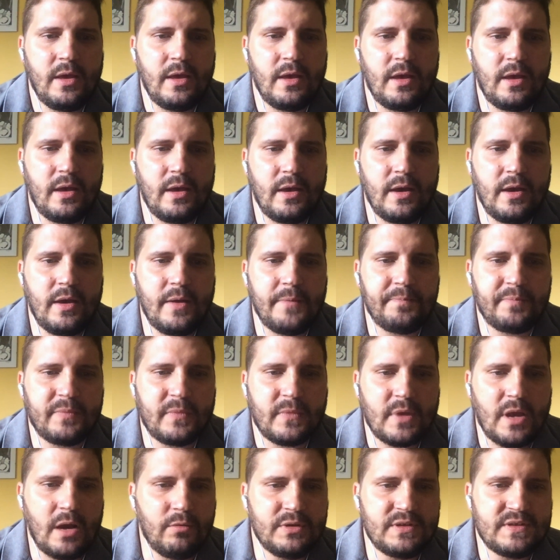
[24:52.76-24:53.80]

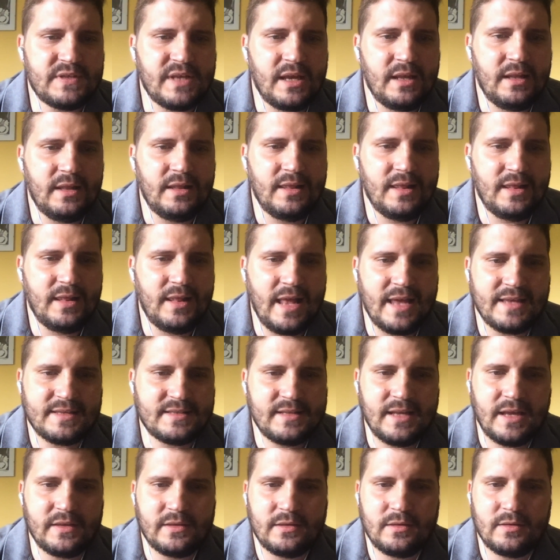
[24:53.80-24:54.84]
I would say less
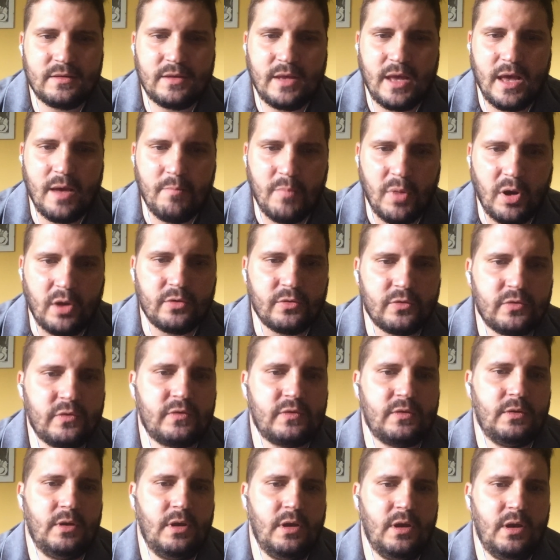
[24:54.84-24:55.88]
than a
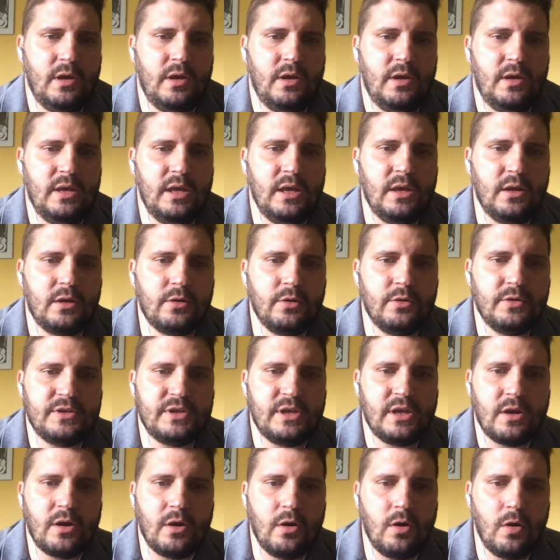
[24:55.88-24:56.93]
month,
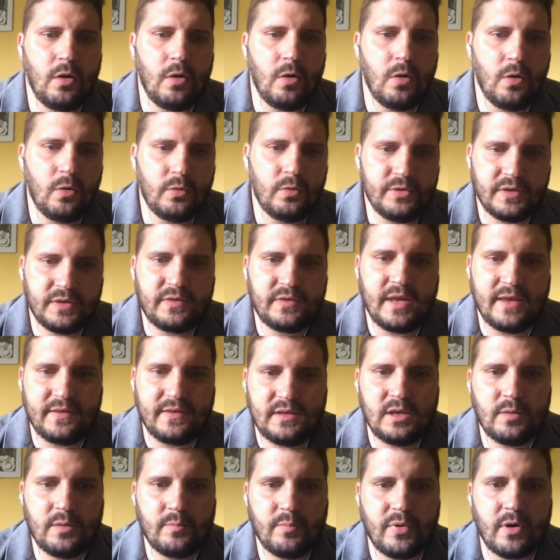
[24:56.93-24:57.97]
including all the
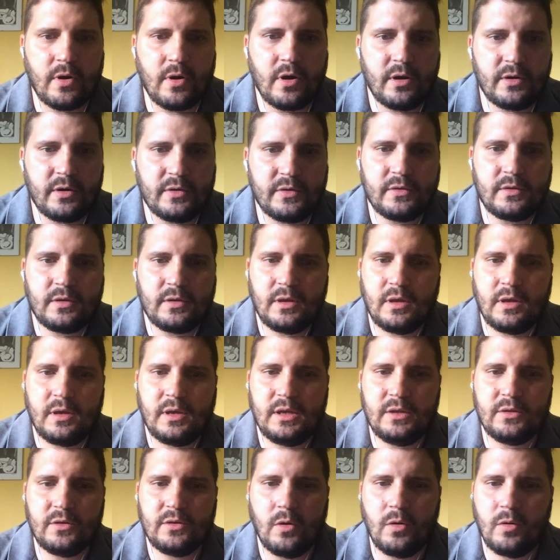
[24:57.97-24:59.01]
testing part
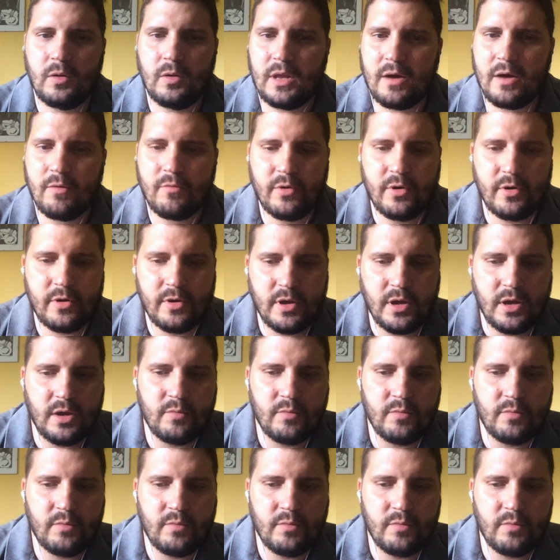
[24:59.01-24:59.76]
in all our